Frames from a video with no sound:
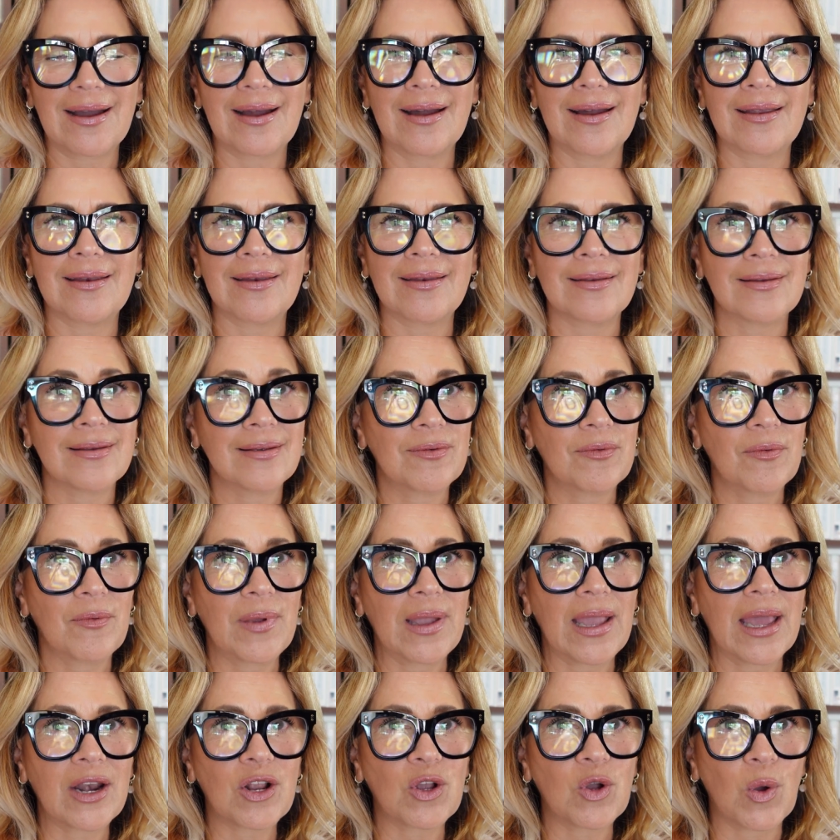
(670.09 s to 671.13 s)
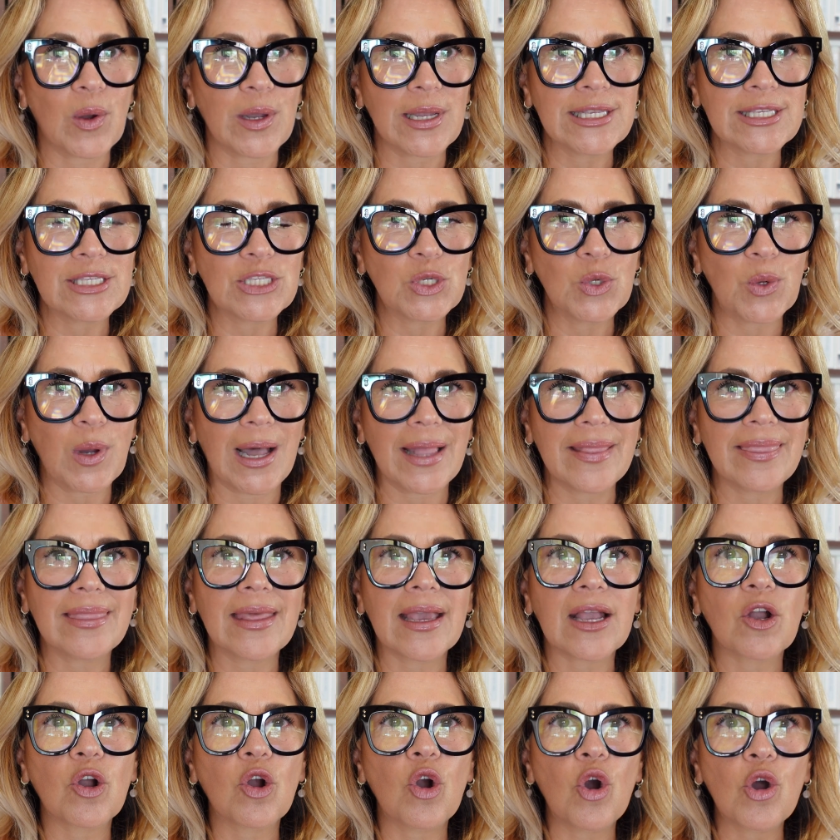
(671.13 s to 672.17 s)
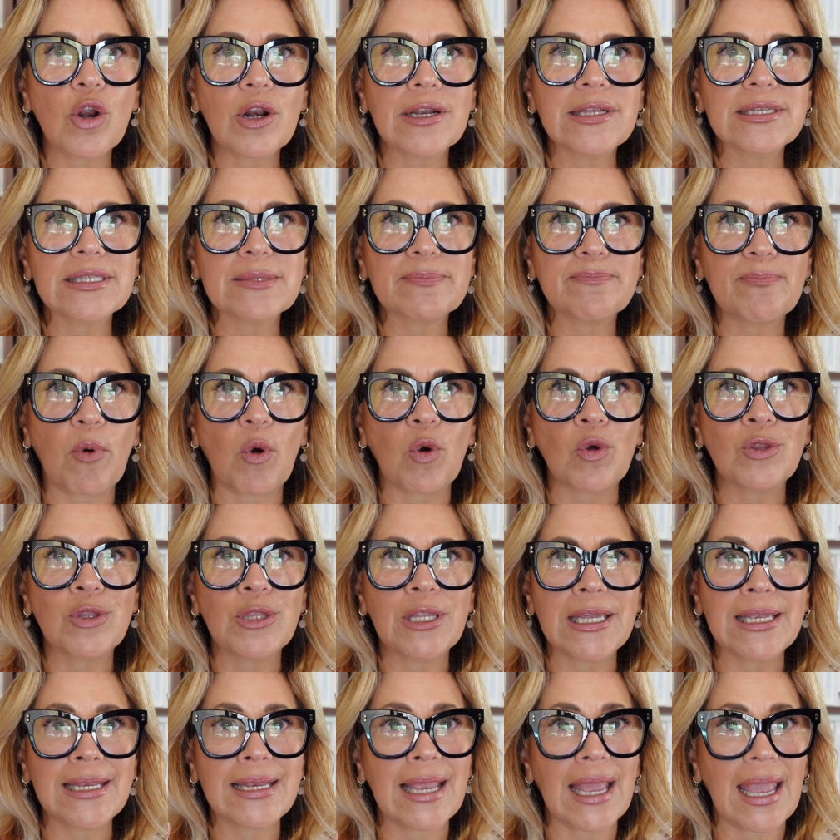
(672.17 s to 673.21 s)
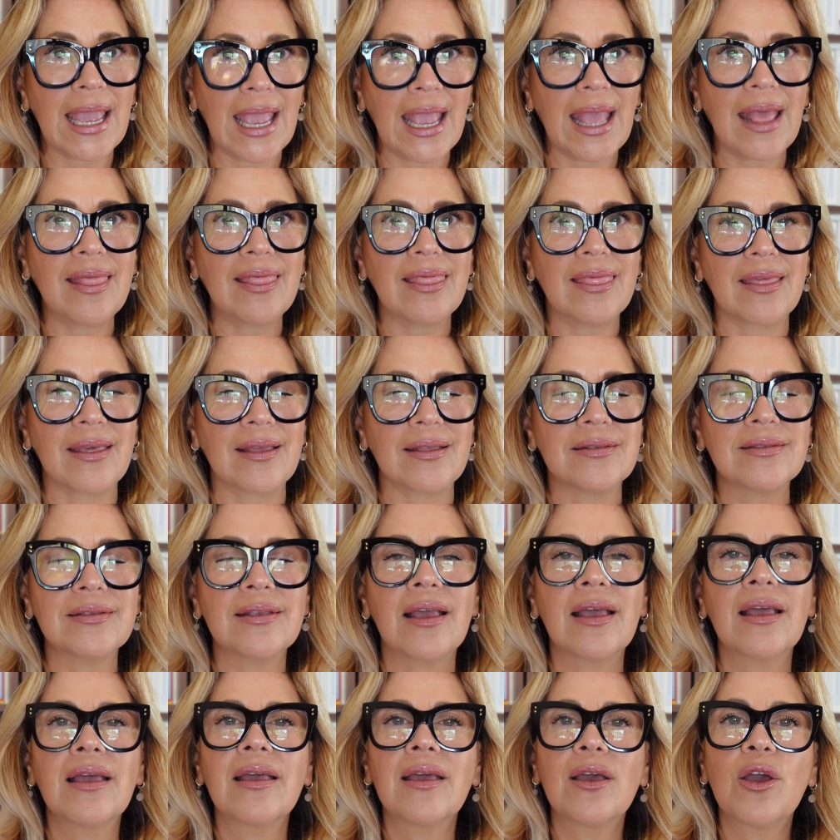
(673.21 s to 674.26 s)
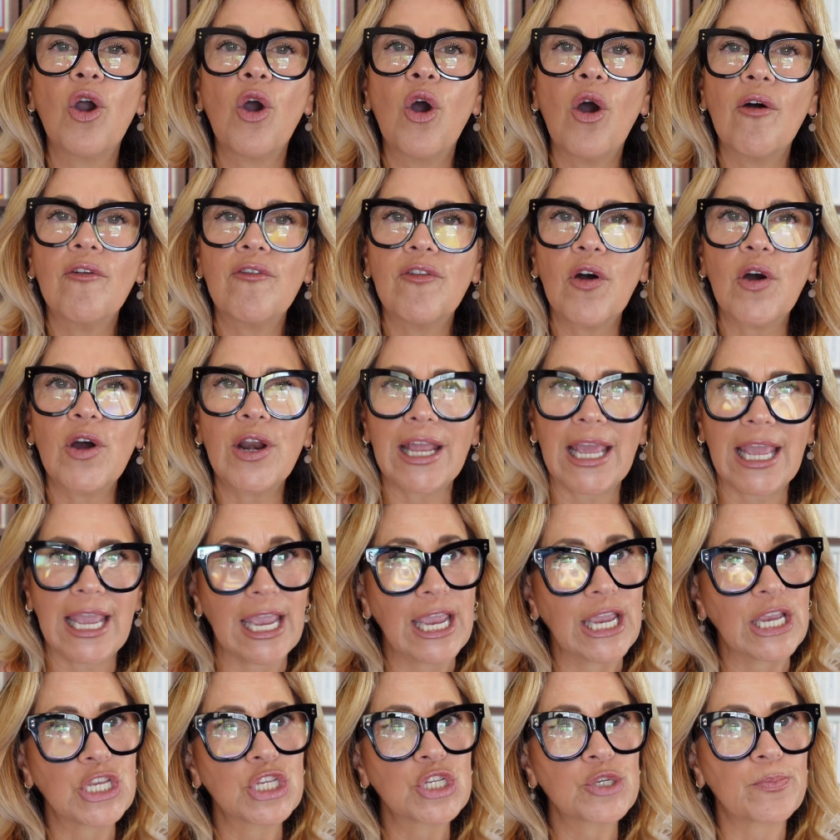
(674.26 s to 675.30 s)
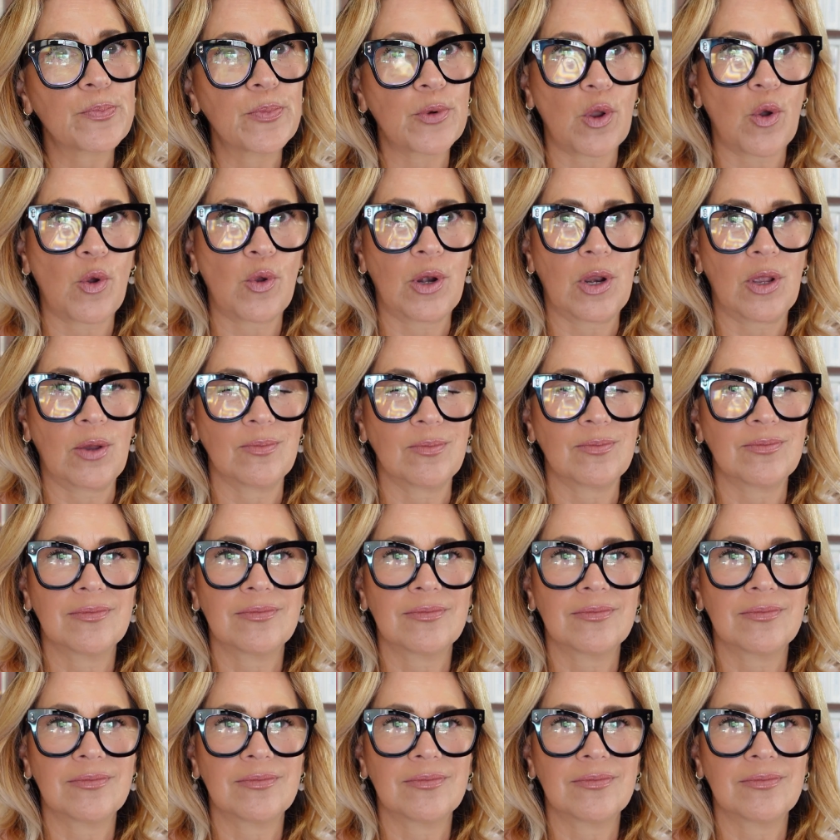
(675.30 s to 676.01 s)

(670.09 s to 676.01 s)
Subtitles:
and we are going to add the corresponding ending for each pronoun.